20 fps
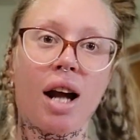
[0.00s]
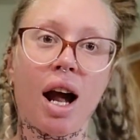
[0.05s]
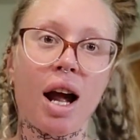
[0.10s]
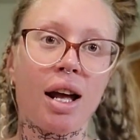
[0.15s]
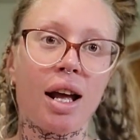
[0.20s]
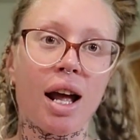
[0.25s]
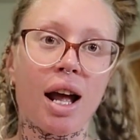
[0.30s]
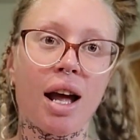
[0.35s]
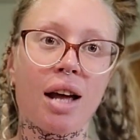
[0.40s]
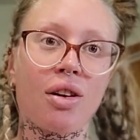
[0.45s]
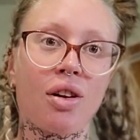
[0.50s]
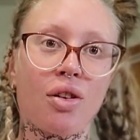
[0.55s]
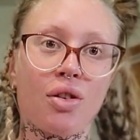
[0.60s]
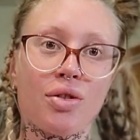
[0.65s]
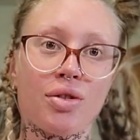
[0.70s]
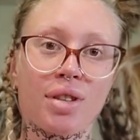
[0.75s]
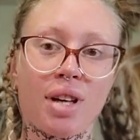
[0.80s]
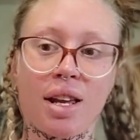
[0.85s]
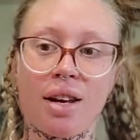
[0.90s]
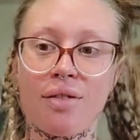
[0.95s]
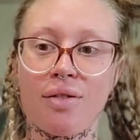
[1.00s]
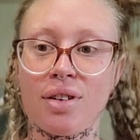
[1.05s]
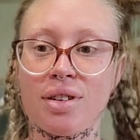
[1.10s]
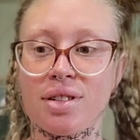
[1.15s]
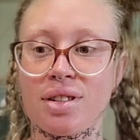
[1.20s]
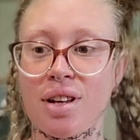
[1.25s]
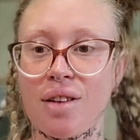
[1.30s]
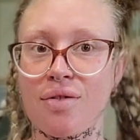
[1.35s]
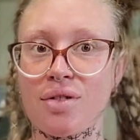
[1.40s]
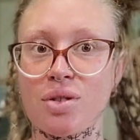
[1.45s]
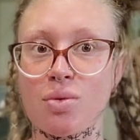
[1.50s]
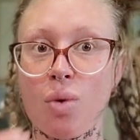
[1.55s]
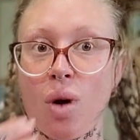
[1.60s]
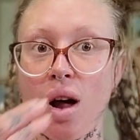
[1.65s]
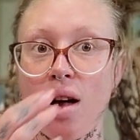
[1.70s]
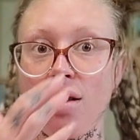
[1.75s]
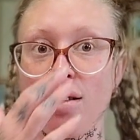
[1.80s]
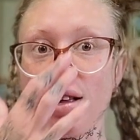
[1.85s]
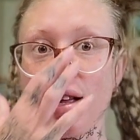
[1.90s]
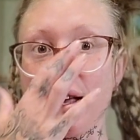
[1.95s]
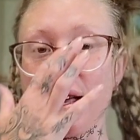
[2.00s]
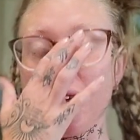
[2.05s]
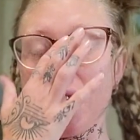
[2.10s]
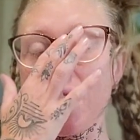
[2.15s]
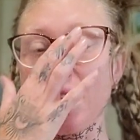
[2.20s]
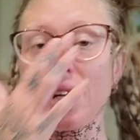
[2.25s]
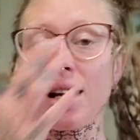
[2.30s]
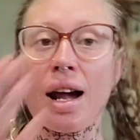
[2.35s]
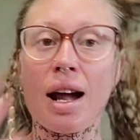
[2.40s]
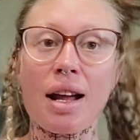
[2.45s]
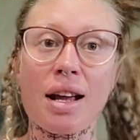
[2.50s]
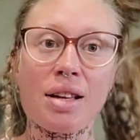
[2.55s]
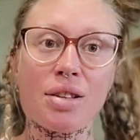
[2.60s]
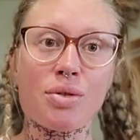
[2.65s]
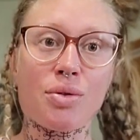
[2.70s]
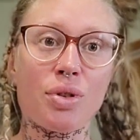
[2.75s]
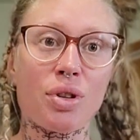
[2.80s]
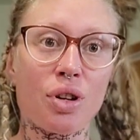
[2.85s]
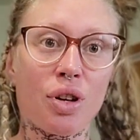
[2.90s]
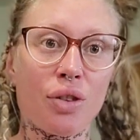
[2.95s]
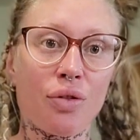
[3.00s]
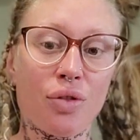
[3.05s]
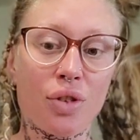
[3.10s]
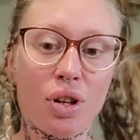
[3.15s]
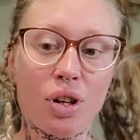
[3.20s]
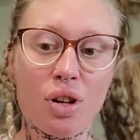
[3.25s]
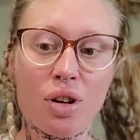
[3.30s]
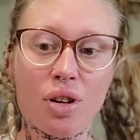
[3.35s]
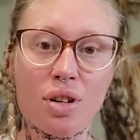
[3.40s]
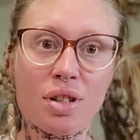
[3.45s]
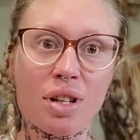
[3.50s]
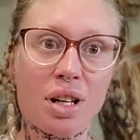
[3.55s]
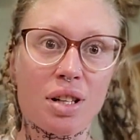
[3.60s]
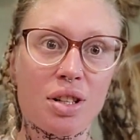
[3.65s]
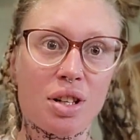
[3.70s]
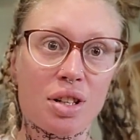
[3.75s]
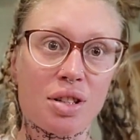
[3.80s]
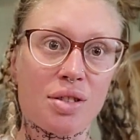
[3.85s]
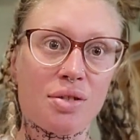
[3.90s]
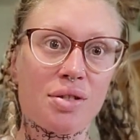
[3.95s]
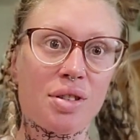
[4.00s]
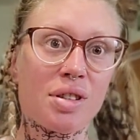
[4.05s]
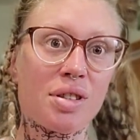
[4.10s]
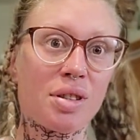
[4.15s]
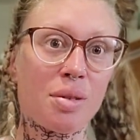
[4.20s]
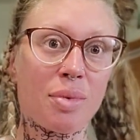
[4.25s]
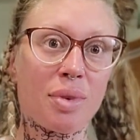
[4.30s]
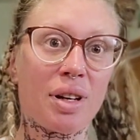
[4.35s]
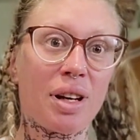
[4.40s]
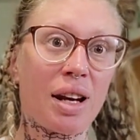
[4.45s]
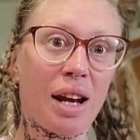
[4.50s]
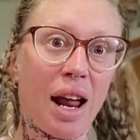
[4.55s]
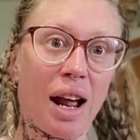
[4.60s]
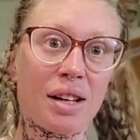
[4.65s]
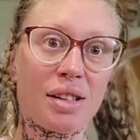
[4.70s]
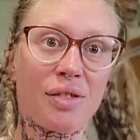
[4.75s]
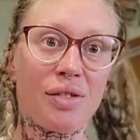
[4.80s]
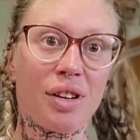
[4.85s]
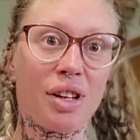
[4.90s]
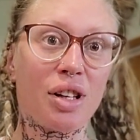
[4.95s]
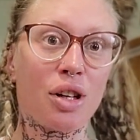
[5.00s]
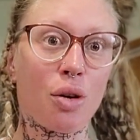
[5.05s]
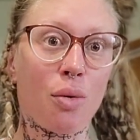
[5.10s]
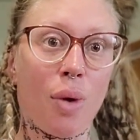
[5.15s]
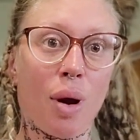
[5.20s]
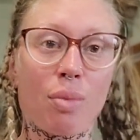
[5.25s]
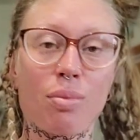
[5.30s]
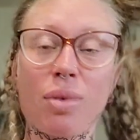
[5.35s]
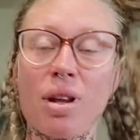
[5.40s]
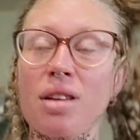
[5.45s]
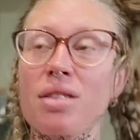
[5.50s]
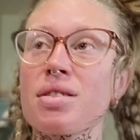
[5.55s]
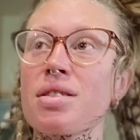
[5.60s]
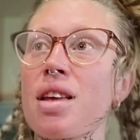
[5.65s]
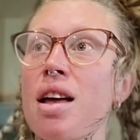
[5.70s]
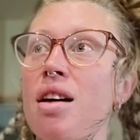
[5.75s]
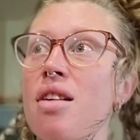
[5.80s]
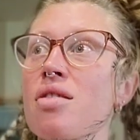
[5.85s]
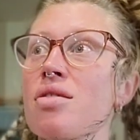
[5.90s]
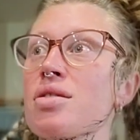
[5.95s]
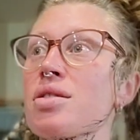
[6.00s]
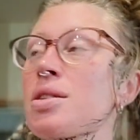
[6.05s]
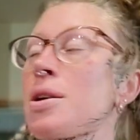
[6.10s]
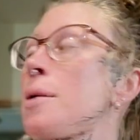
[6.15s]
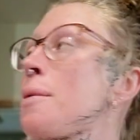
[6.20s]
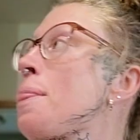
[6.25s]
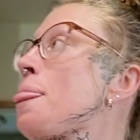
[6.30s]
cayenne, all those kind of fun stuff as well. Cayenne's really good for your digestive system and activating your red blood cells.